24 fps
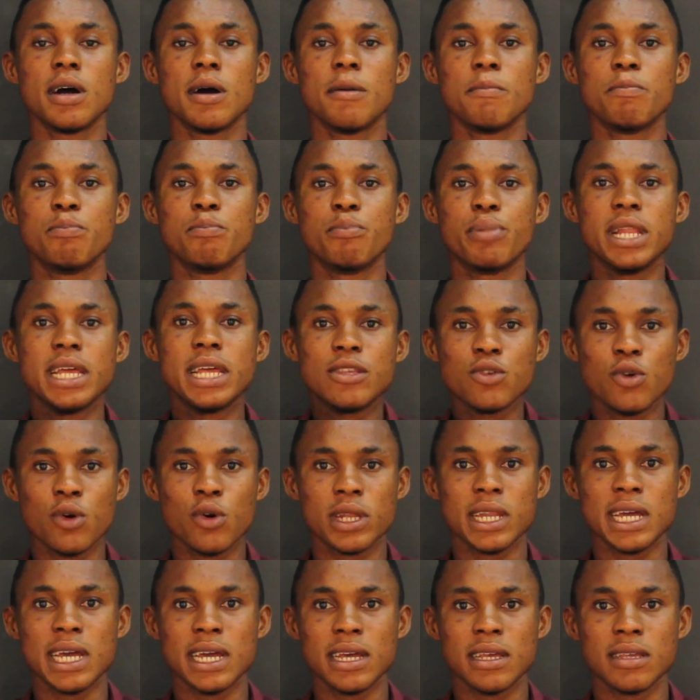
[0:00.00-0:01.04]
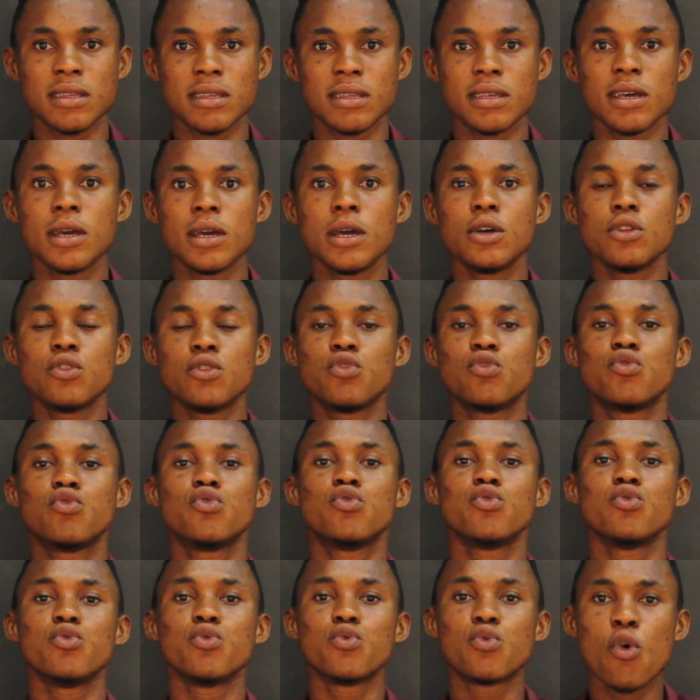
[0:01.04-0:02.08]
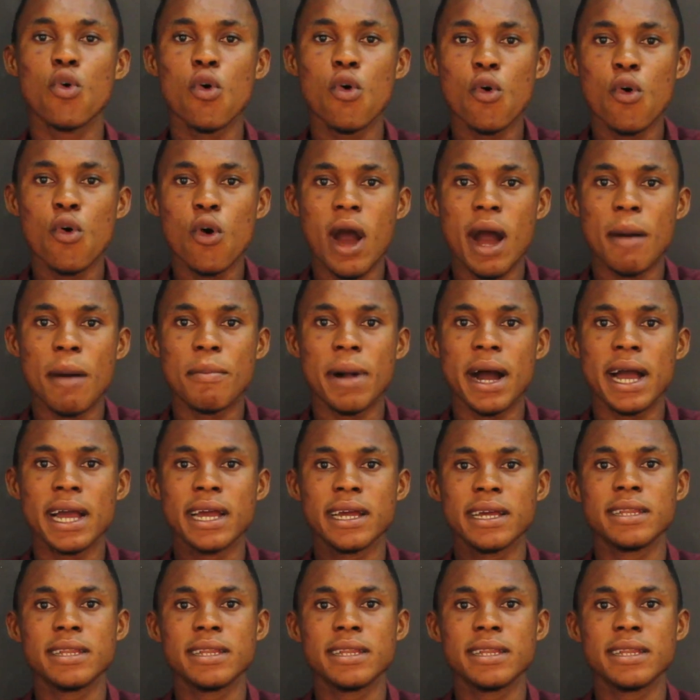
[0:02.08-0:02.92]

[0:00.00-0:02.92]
placed on us to go by